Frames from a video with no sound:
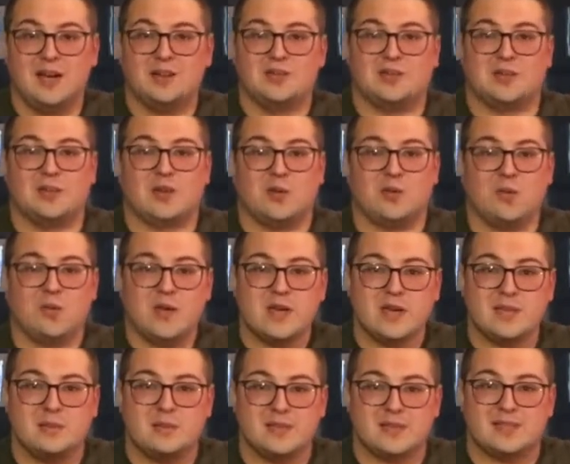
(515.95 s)
so that
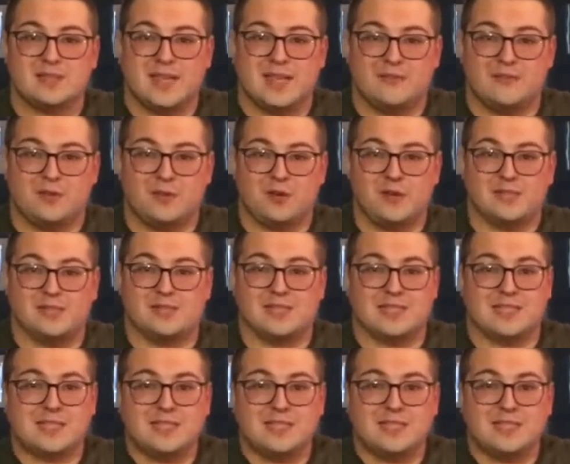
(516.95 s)
we could be set free to